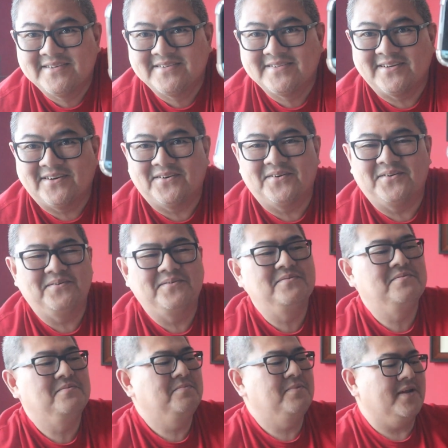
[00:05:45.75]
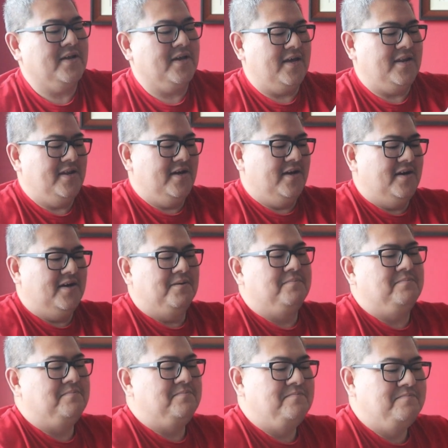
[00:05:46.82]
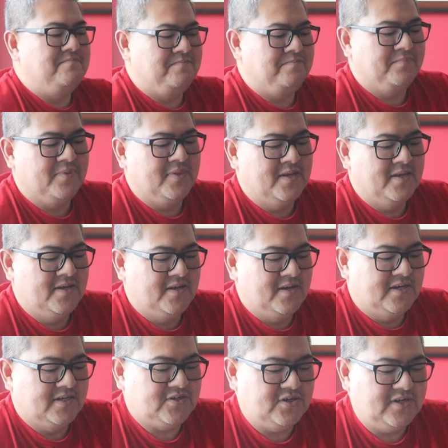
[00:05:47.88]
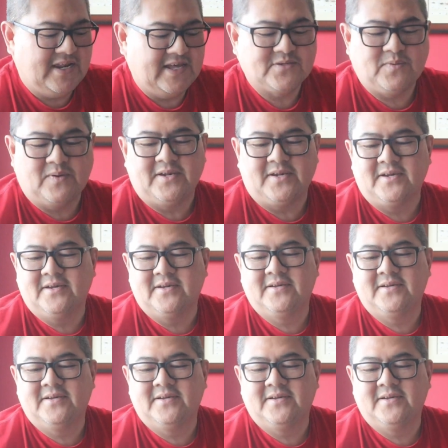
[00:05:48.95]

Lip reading: So, but again, it's a really nice one.